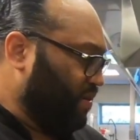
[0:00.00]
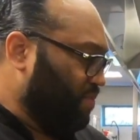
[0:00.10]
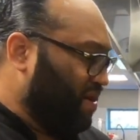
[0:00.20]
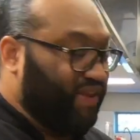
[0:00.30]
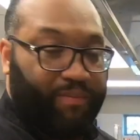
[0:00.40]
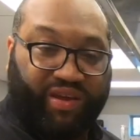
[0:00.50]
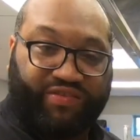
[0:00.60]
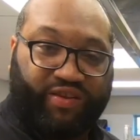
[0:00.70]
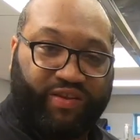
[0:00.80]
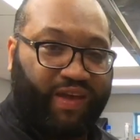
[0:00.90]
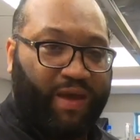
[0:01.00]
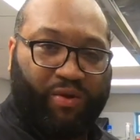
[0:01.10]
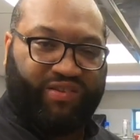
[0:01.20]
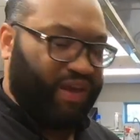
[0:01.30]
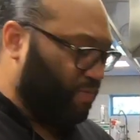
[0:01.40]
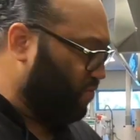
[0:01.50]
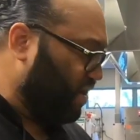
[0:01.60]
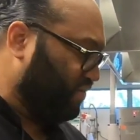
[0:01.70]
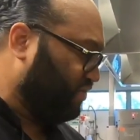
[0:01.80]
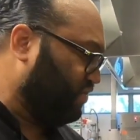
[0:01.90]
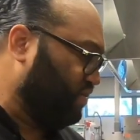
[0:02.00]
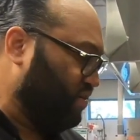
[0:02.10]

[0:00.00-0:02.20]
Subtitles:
and by the time it gets to the table, it separates.